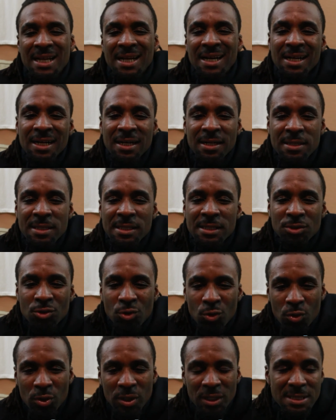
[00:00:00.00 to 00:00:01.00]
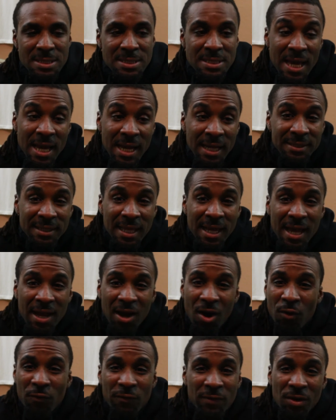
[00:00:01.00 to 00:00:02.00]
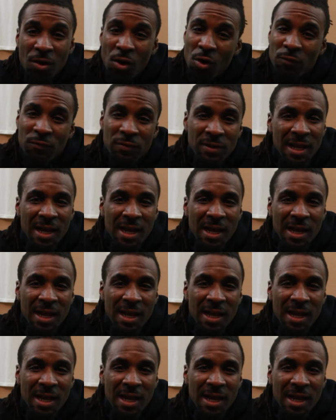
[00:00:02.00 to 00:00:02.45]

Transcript: constantly doing the same thing over and over.